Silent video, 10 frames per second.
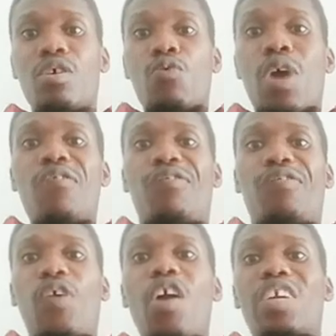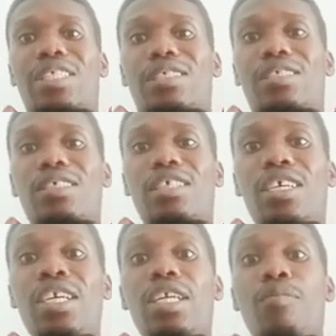When Forrest
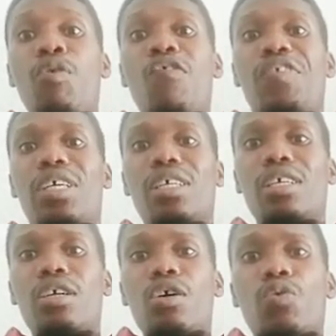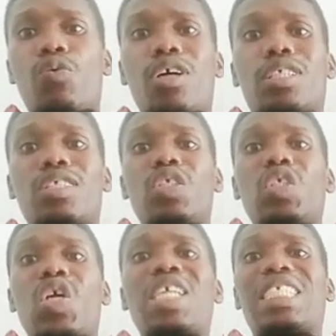in the movie was
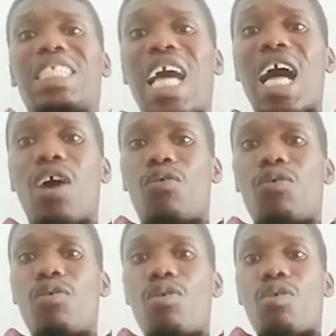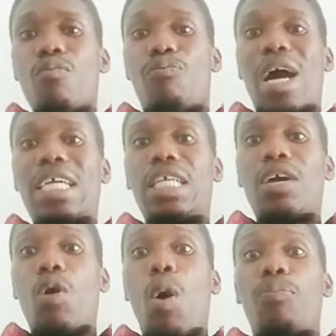knocked down by
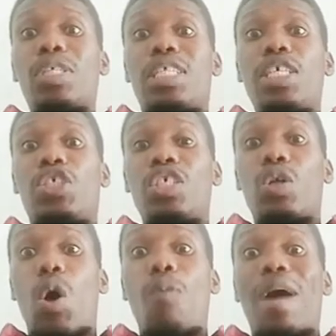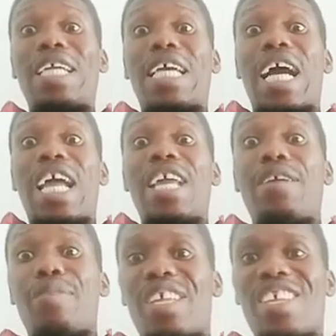the opposition or by the
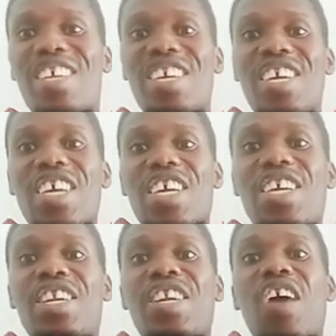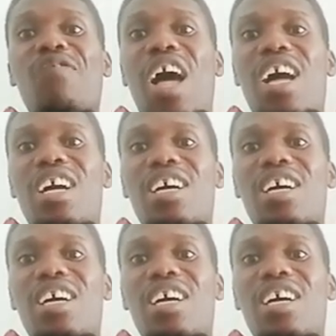enemy, he never